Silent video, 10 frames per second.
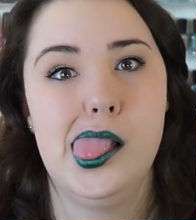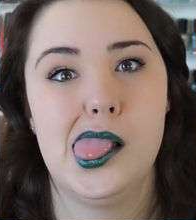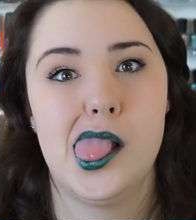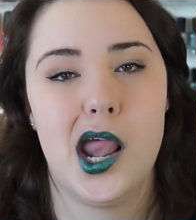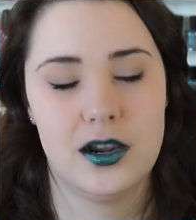
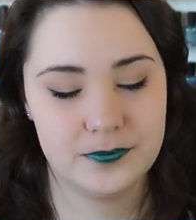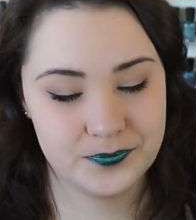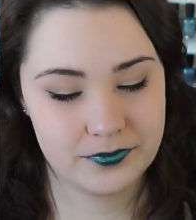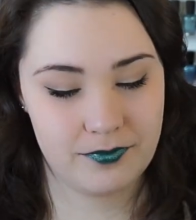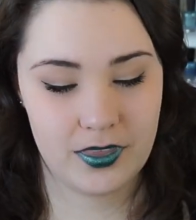
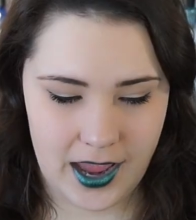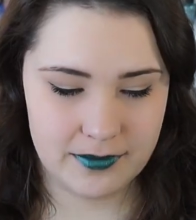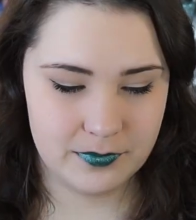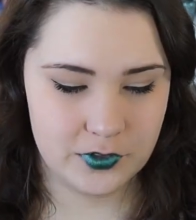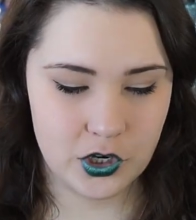
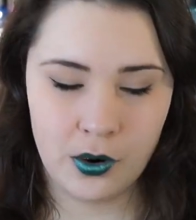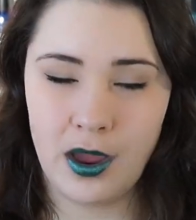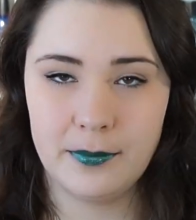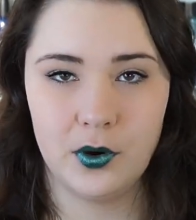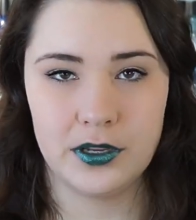I
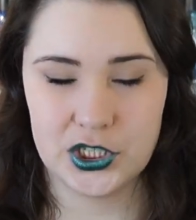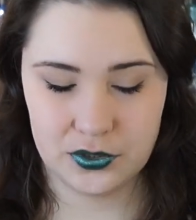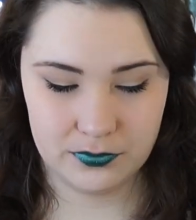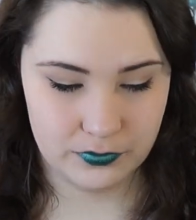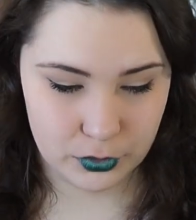know I'm going
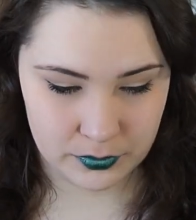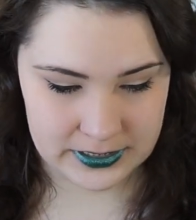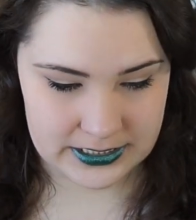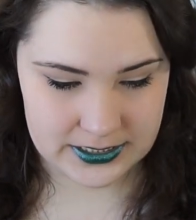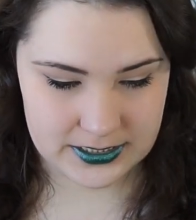to
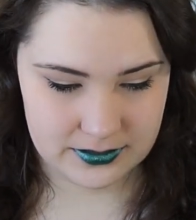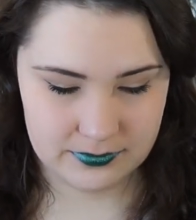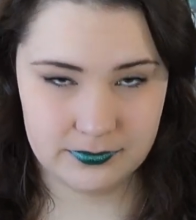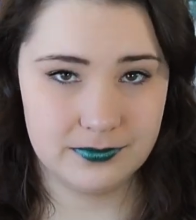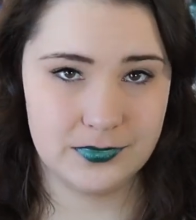ruin this
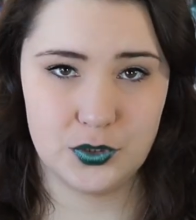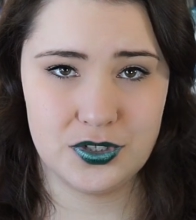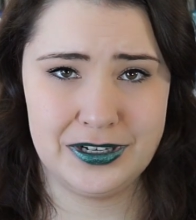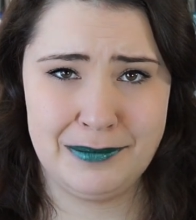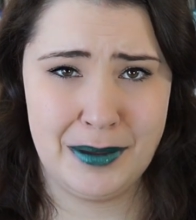
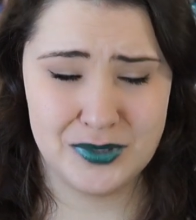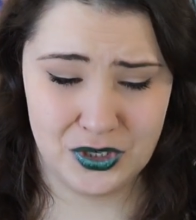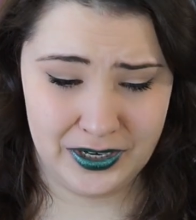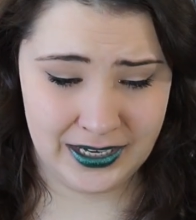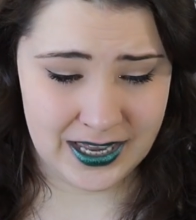username. I'm
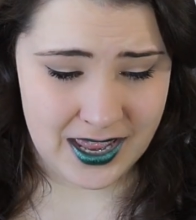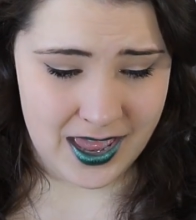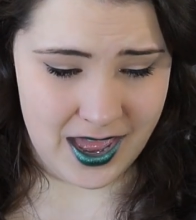sorry.